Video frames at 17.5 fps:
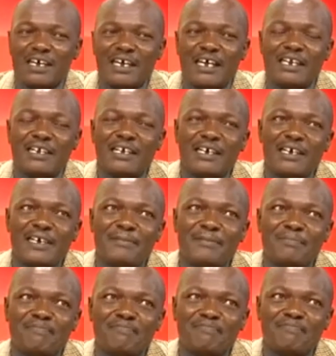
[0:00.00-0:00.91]
And
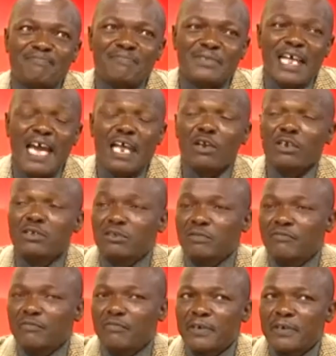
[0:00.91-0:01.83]
um, there are a lot
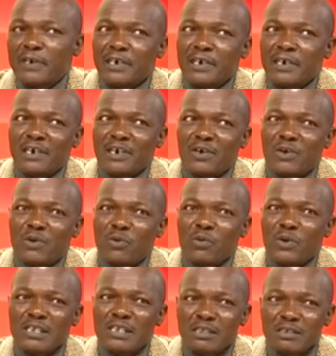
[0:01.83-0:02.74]
of uh,
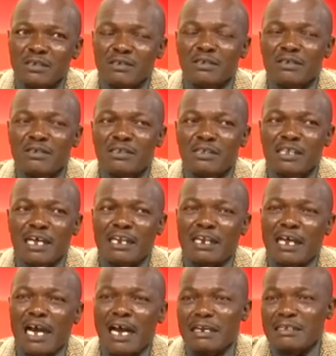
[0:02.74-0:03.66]
questions
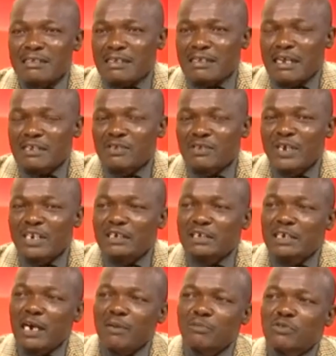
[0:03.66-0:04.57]
than answers when
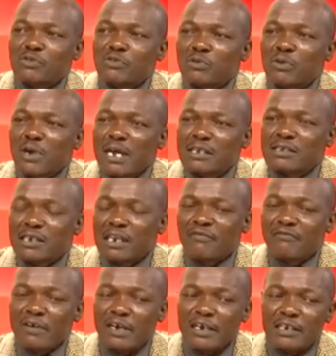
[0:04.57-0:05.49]
it comes to
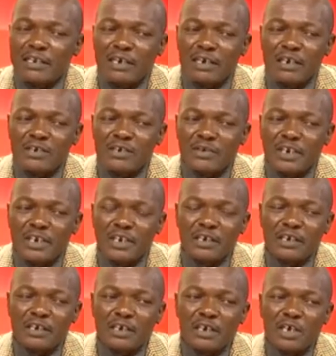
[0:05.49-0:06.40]
Hustler Fund, uh,
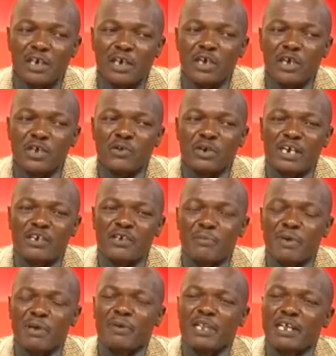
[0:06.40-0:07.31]
Doreen. Yes. You can
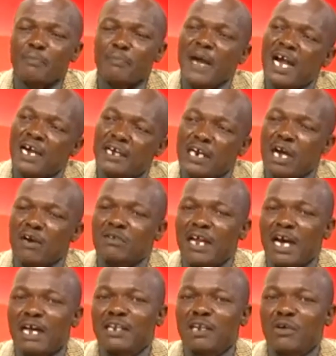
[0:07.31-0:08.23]
remember the
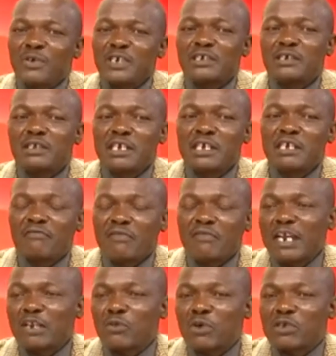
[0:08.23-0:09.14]
background under which this
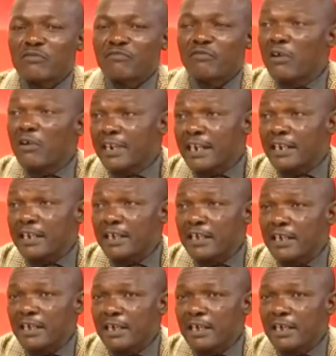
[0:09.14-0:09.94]
fund was founded